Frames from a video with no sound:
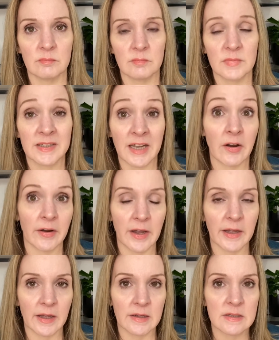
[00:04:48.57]
scary, I
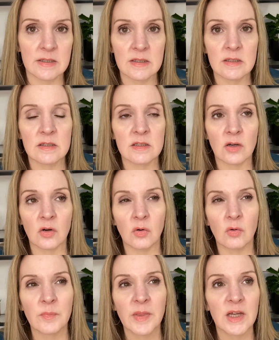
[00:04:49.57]
guess.
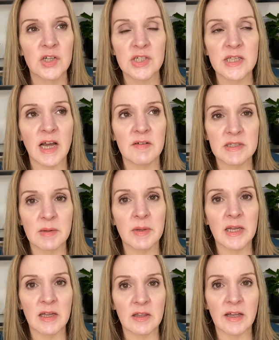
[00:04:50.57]
So just to have
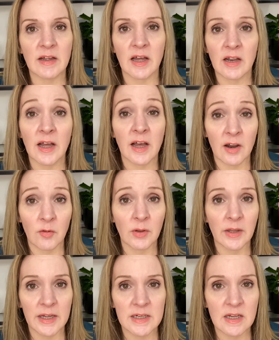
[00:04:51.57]
somebody that can kind of
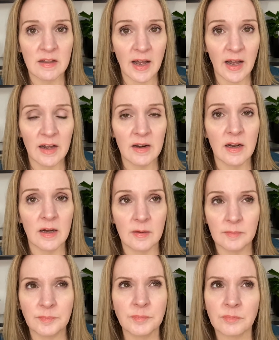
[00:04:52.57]
relate to that
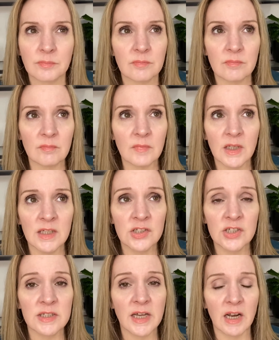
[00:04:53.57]
is
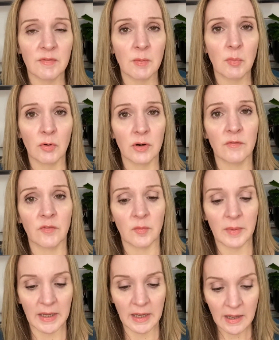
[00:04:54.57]
just kind of important for
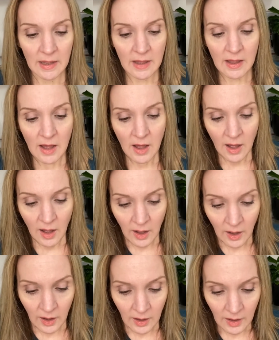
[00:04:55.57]
me.
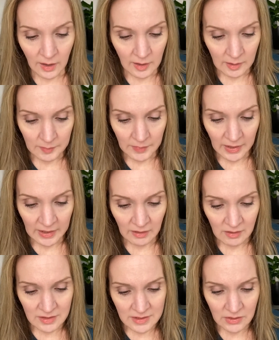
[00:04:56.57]
And
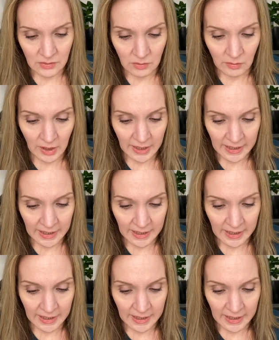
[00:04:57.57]
also,